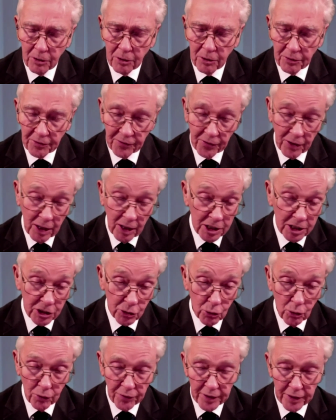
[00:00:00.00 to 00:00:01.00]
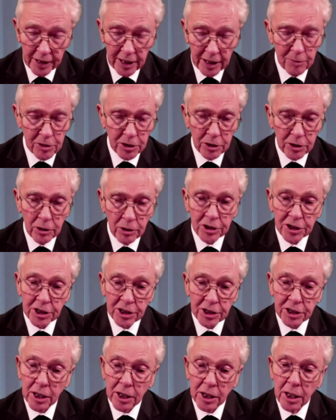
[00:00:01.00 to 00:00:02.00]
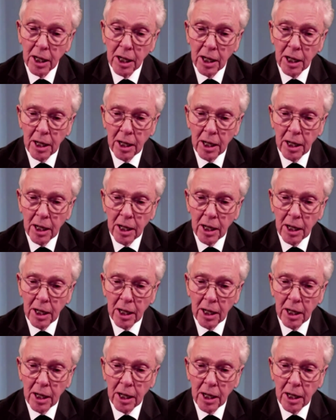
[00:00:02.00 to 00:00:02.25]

both for us or the hematologist,